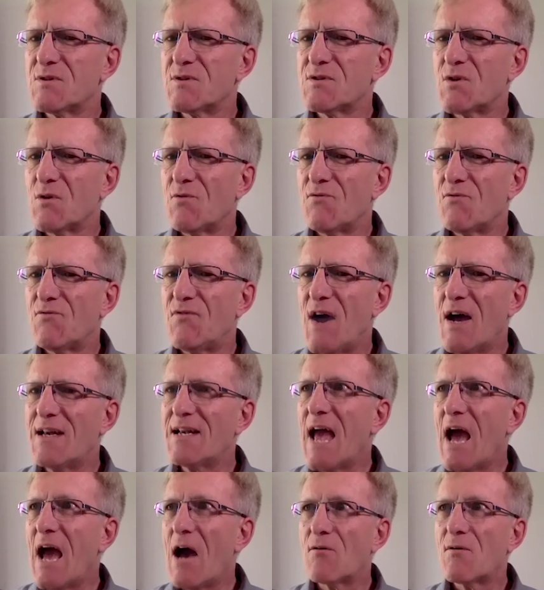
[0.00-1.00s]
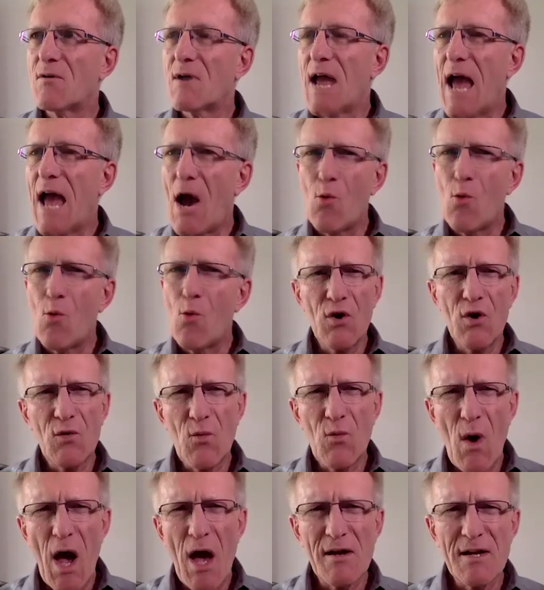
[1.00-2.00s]
So find out how
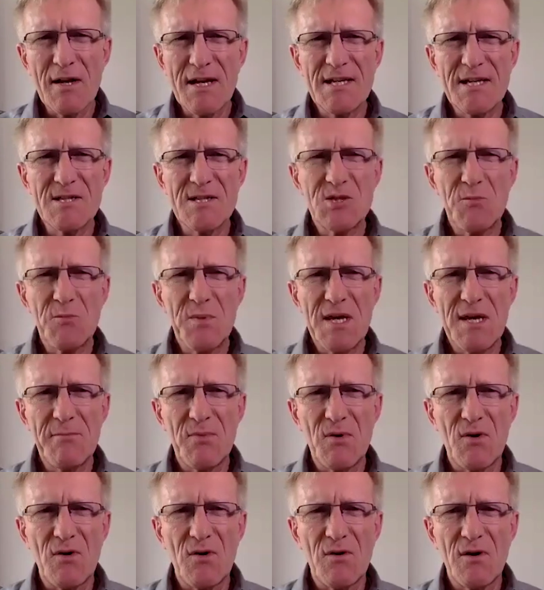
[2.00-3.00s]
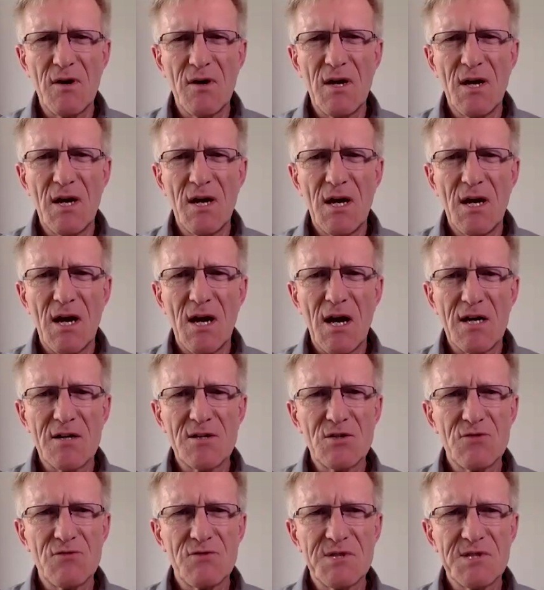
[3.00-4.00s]
worthwhile it is to people
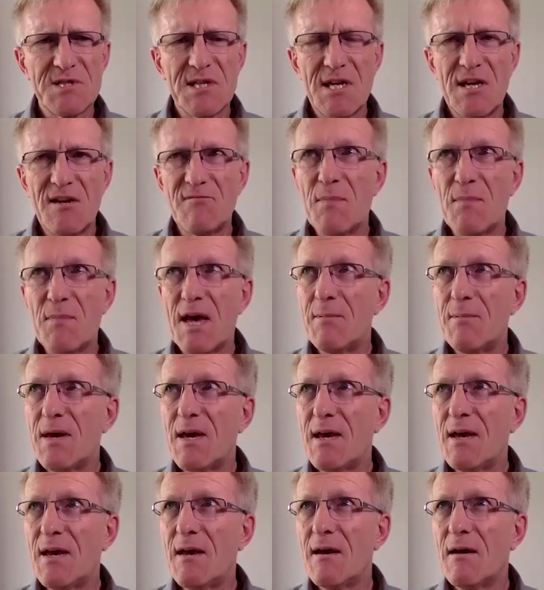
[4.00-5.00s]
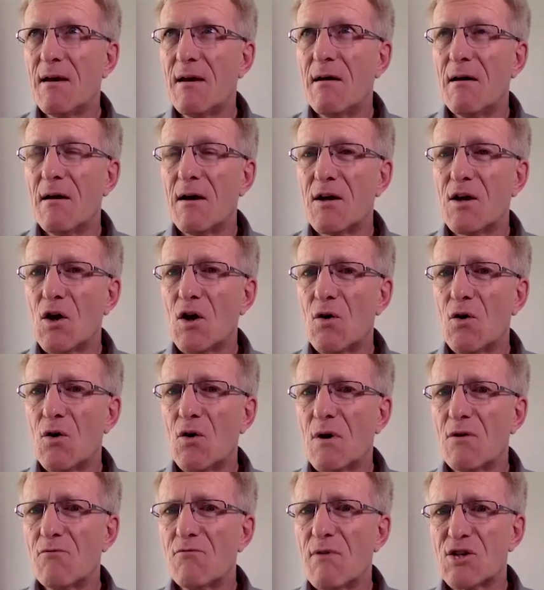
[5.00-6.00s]
to receive maybe
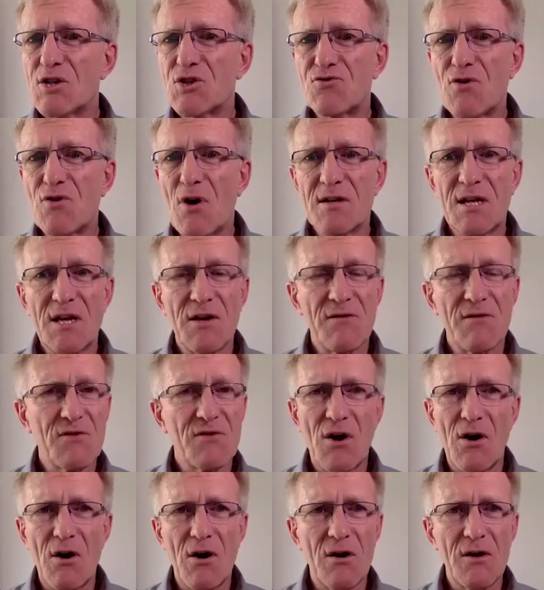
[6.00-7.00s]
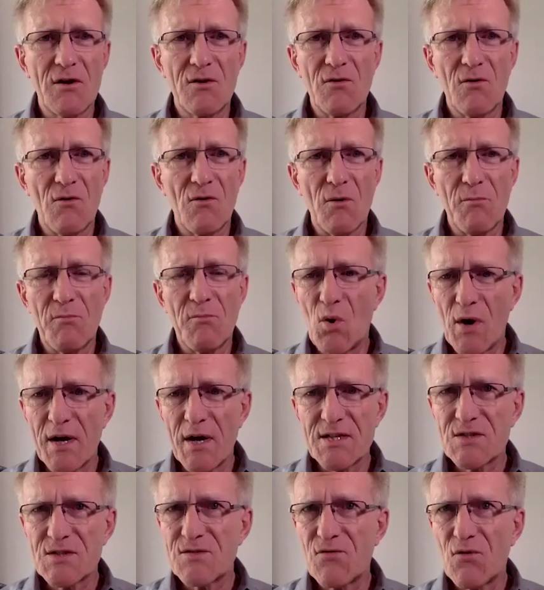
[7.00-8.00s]
a restaurant gift card or
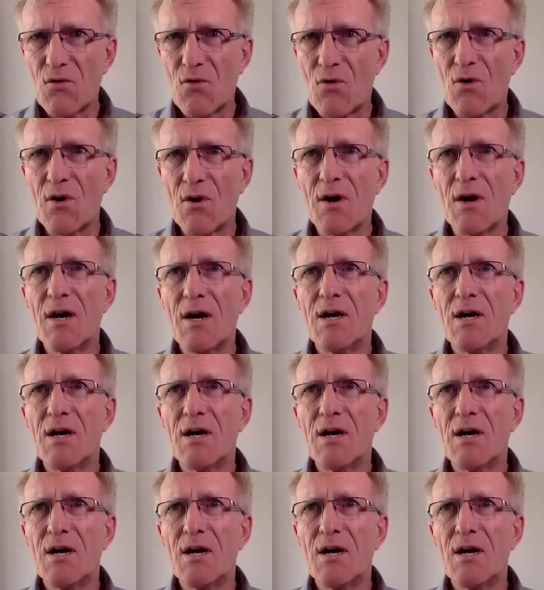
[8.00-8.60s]
points for